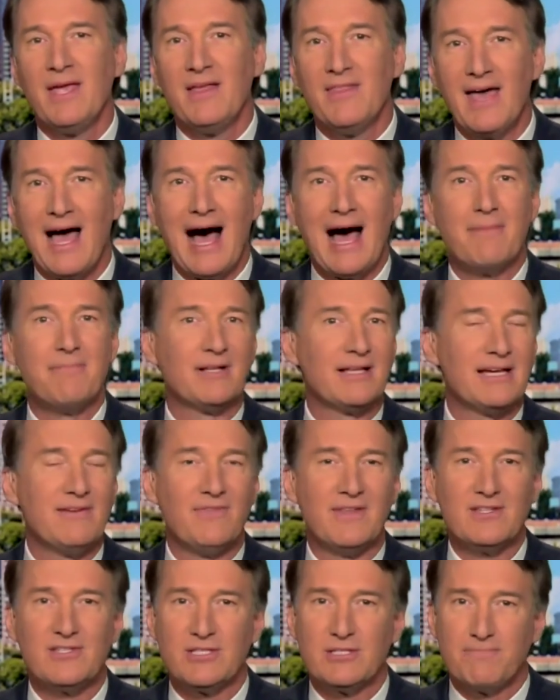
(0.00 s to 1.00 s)
I
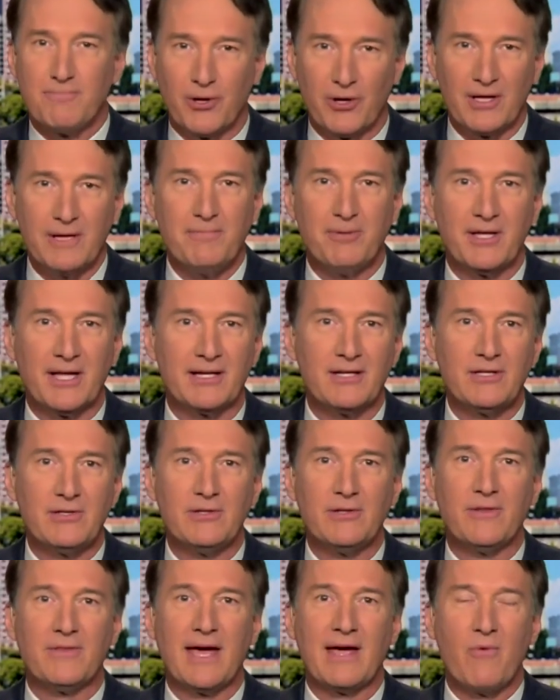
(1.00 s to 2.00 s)
believe this is purely
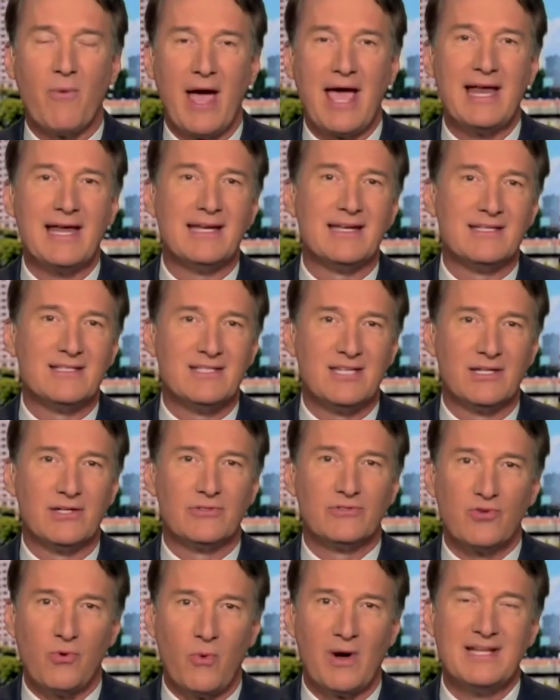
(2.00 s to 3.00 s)
political. They waited
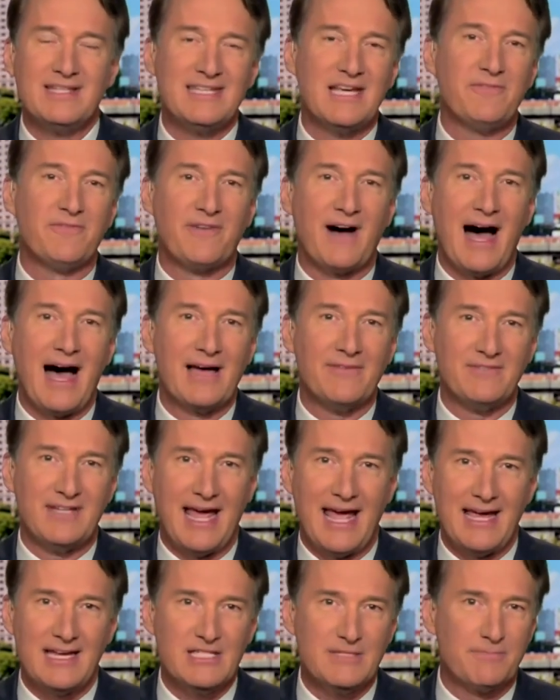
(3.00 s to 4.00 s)
until 25
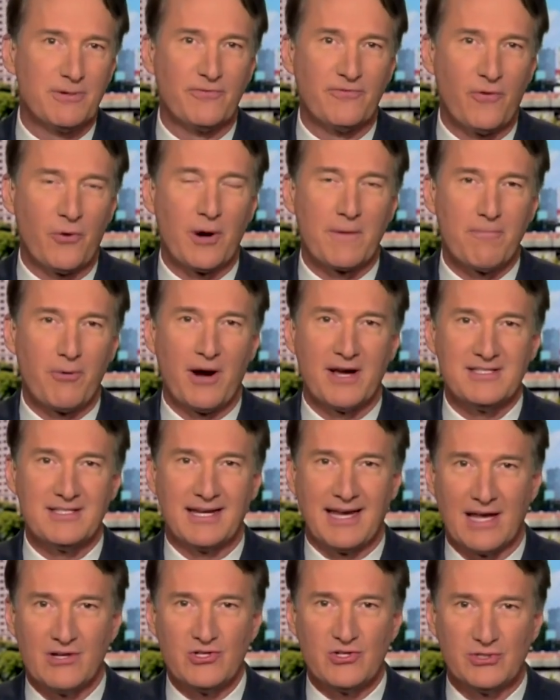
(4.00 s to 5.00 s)
days before a
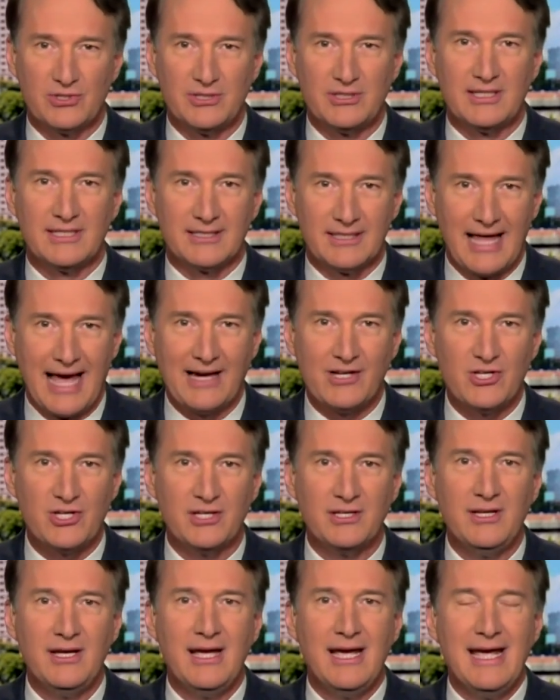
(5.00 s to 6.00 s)
presidential
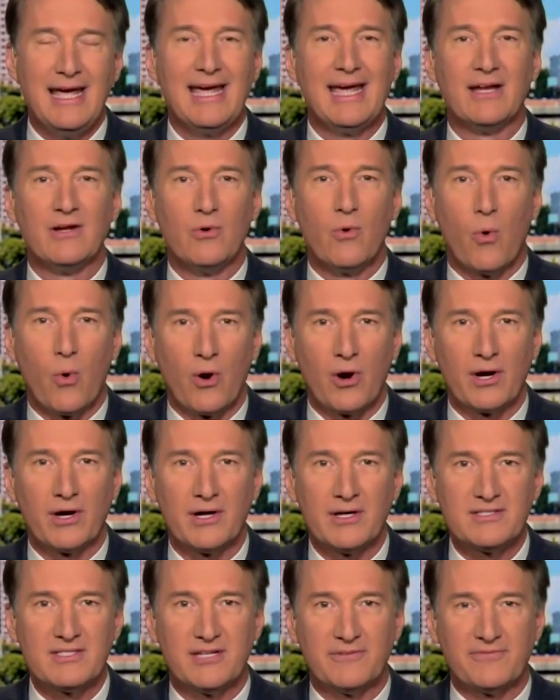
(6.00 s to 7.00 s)
election in
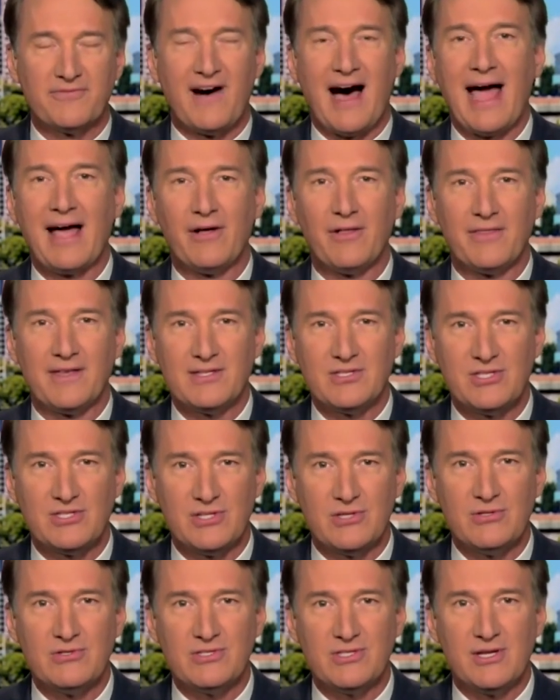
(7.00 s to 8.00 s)
order to file this
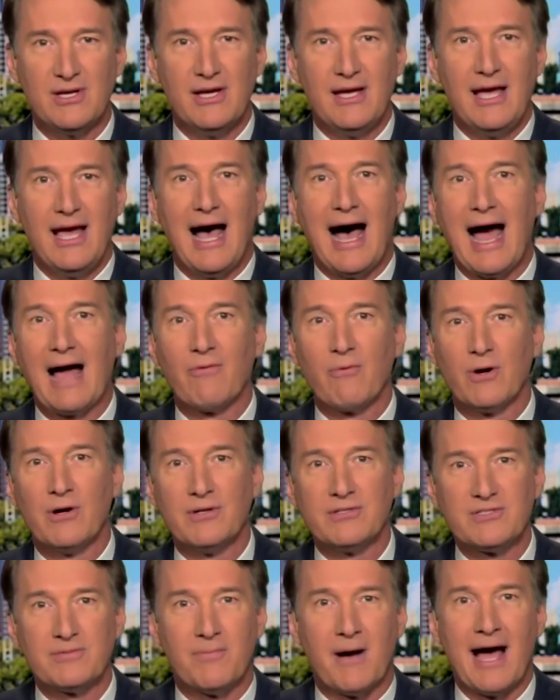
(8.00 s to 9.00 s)
suit. I
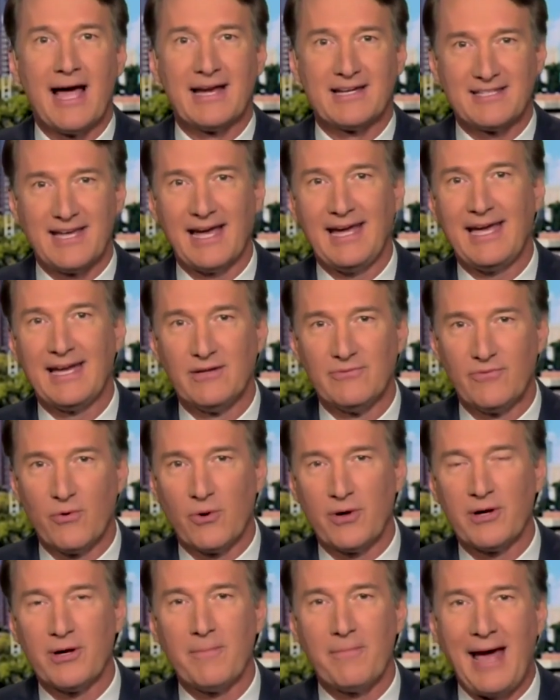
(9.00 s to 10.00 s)
wrote to my executive
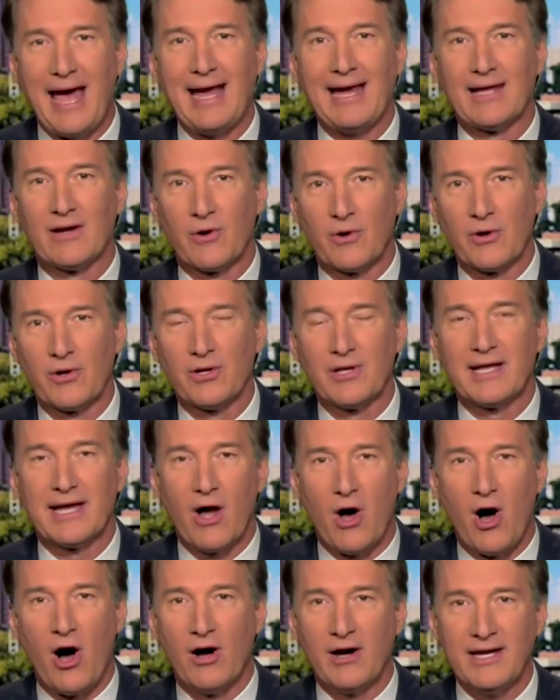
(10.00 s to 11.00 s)
order back in
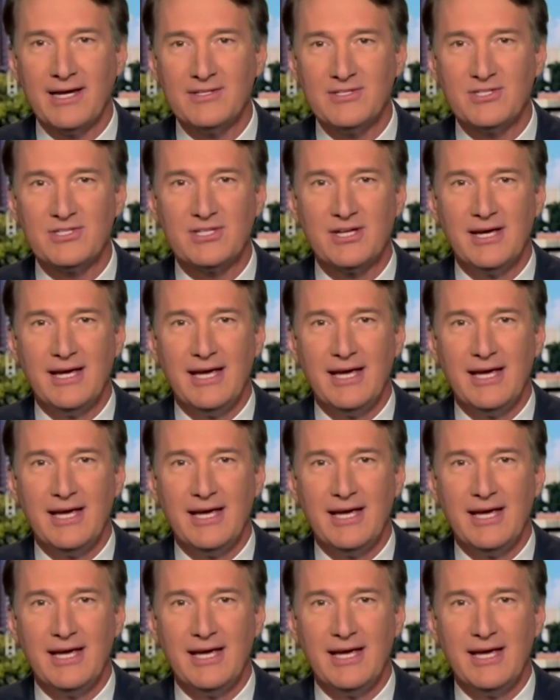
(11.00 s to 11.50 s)
early August.